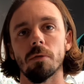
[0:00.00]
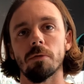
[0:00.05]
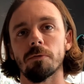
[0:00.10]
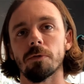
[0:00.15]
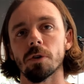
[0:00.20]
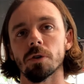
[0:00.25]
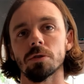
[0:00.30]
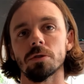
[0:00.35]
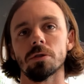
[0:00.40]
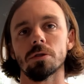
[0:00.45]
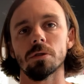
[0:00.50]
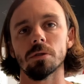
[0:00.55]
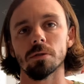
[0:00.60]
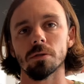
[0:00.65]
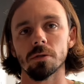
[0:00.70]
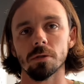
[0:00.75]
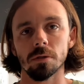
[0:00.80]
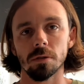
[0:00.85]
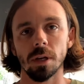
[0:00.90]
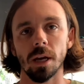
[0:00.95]
the first
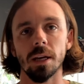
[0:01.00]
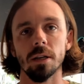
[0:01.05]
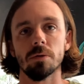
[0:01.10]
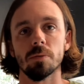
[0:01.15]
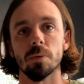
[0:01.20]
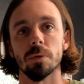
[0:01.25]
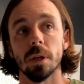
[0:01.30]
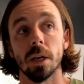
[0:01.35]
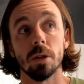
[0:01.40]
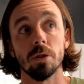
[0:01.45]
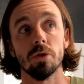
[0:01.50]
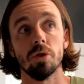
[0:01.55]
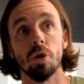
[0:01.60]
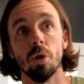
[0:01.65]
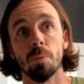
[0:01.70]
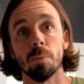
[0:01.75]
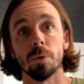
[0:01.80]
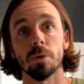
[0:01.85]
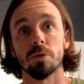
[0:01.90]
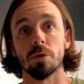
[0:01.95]
taste was like
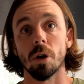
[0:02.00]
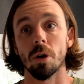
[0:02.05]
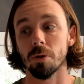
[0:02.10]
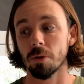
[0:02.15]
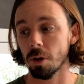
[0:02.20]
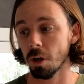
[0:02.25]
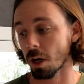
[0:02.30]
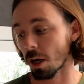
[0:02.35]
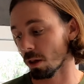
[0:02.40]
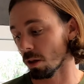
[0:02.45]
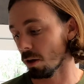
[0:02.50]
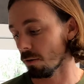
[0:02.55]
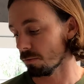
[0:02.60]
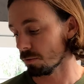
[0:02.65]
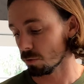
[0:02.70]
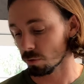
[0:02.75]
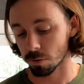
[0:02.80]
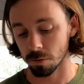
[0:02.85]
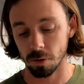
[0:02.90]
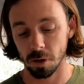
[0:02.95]
super salty. I love
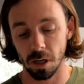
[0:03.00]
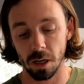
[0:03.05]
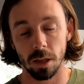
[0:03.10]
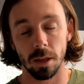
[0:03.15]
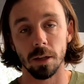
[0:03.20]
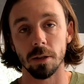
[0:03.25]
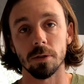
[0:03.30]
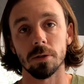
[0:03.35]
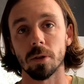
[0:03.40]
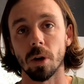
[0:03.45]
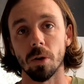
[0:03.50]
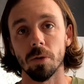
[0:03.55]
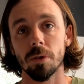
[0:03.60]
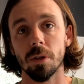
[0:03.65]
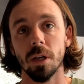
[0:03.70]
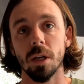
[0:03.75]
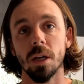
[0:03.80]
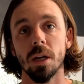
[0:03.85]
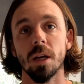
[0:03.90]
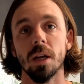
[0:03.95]
anything
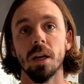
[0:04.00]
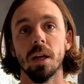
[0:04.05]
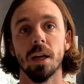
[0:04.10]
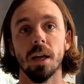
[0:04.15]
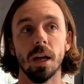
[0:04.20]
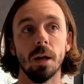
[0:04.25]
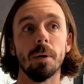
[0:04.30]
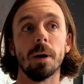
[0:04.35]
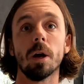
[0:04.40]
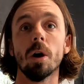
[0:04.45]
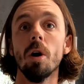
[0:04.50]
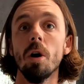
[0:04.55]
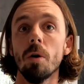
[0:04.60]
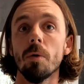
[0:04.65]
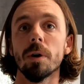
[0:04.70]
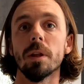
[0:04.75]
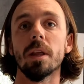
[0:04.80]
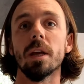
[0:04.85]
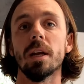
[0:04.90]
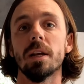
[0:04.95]
salty. And I'm like,
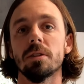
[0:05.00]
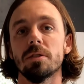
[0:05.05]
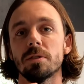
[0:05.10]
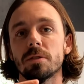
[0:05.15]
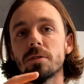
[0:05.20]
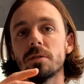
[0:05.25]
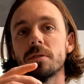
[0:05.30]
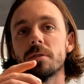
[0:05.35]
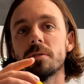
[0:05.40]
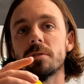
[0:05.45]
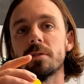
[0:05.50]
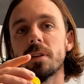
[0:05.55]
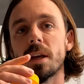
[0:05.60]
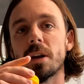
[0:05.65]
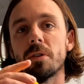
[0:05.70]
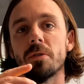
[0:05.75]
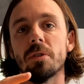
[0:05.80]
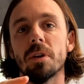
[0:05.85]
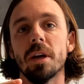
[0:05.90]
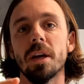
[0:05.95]
oh, and then it just
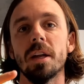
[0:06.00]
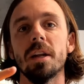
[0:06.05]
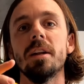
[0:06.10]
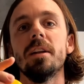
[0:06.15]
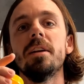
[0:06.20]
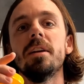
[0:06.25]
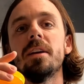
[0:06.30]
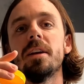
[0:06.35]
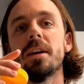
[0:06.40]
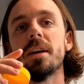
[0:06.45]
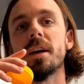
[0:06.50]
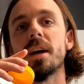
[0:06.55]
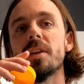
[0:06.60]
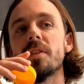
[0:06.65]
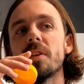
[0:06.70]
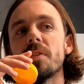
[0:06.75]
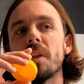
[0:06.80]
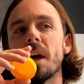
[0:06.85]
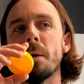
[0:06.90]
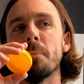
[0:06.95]
settled in, and
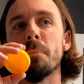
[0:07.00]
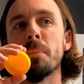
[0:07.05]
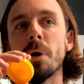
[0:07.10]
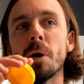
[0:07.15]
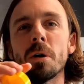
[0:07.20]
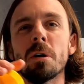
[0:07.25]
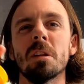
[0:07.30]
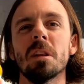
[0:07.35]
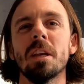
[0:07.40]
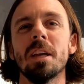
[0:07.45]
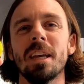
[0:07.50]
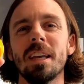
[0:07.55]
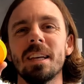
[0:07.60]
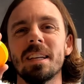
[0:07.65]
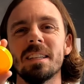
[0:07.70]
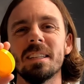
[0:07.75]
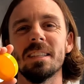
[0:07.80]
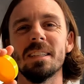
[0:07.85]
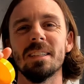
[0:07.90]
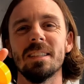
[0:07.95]
then that barley
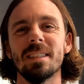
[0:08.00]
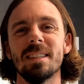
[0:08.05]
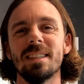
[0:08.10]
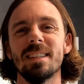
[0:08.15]
and